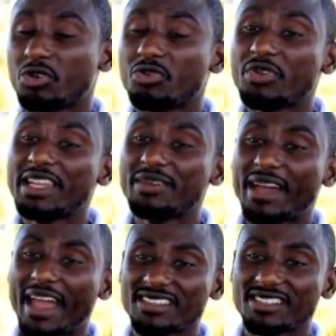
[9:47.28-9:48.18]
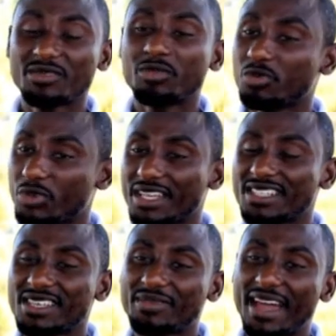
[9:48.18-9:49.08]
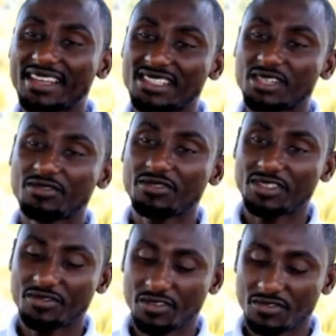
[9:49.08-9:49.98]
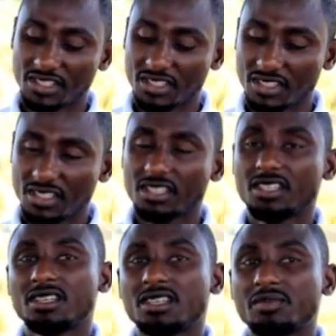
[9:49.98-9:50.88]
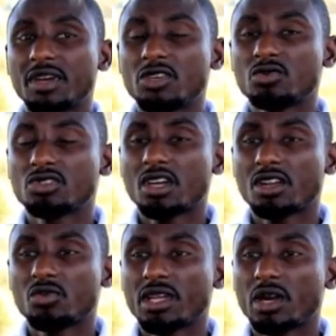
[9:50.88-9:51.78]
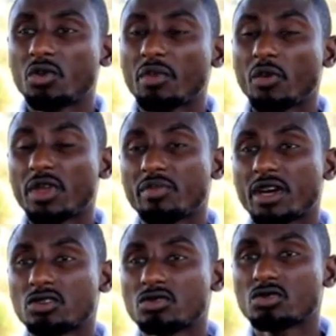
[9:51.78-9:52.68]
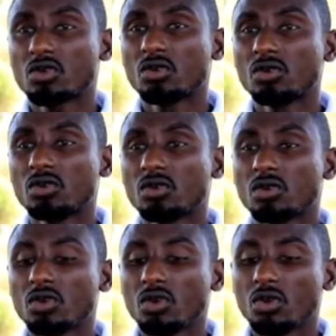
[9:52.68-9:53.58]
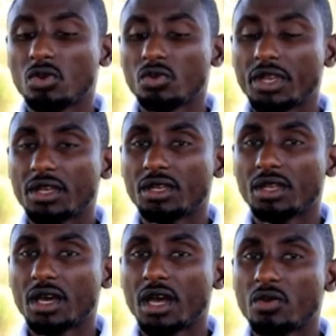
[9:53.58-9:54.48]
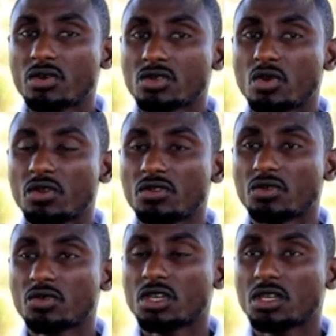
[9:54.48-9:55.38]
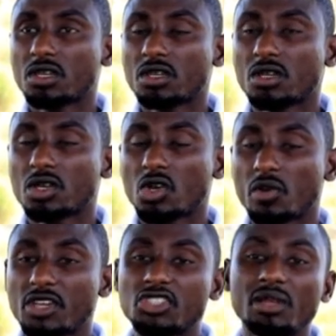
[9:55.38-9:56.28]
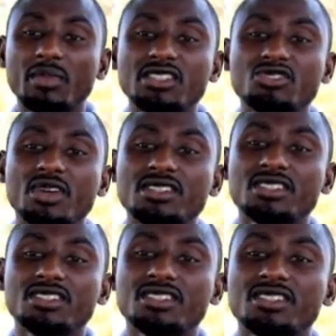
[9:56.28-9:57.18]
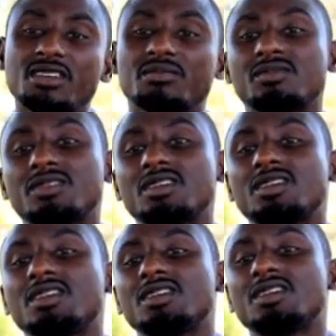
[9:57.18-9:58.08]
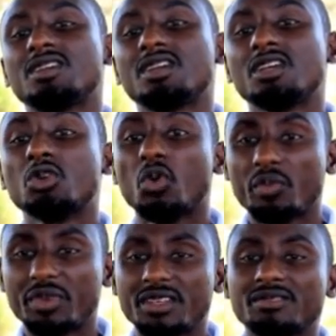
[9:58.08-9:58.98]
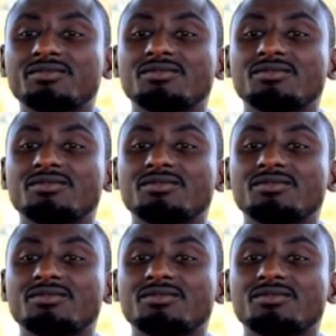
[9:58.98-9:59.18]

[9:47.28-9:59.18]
but not really by accident, but we can say by accident, 50-50. MyQ started on my way back to school when I was going through the commercial mass transit system in Gombe.